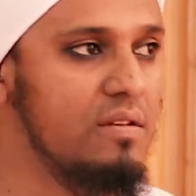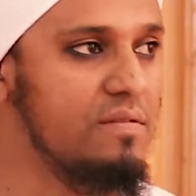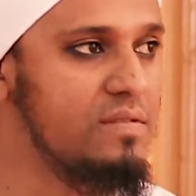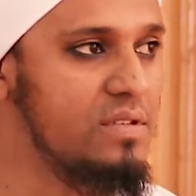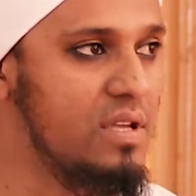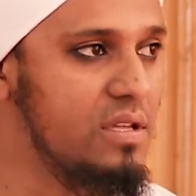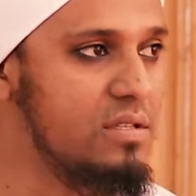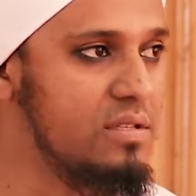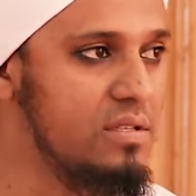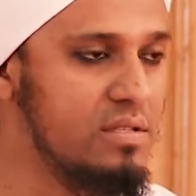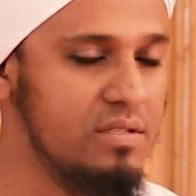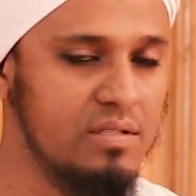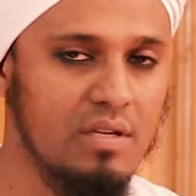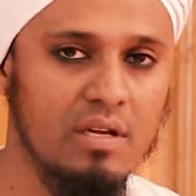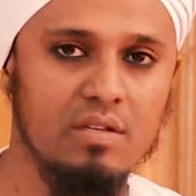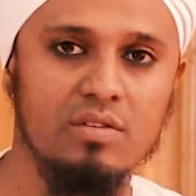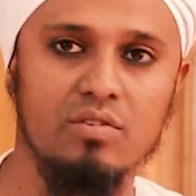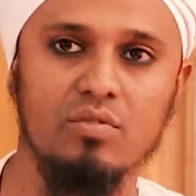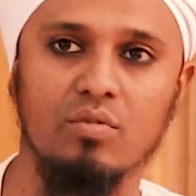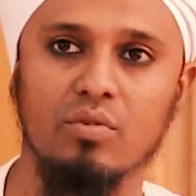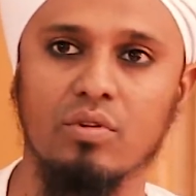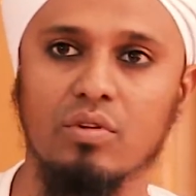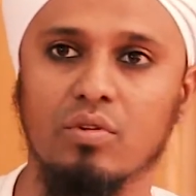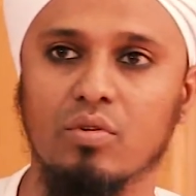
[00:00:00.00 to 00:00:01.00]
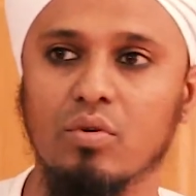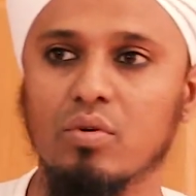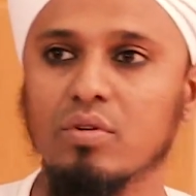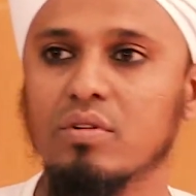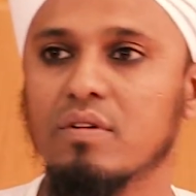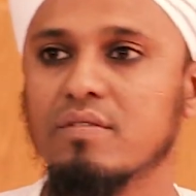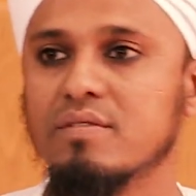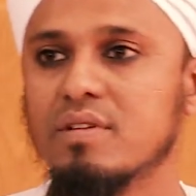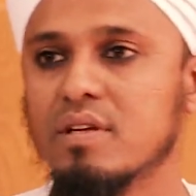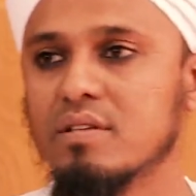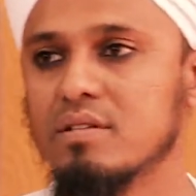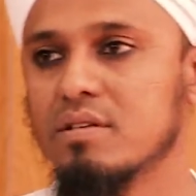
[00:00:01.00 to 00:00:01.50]
such and such, or the daughter of
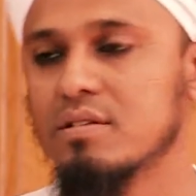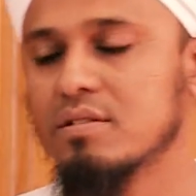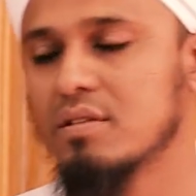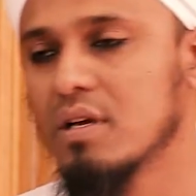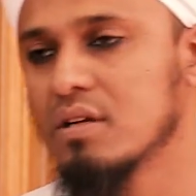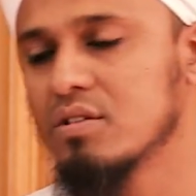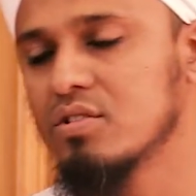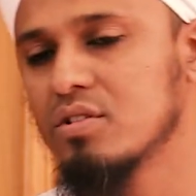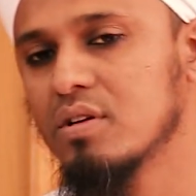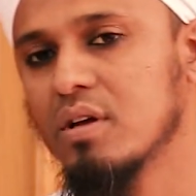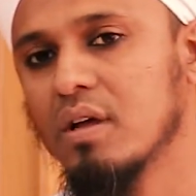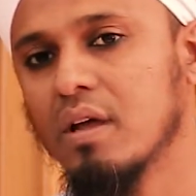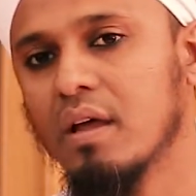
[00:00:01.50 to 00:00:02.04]
such and such,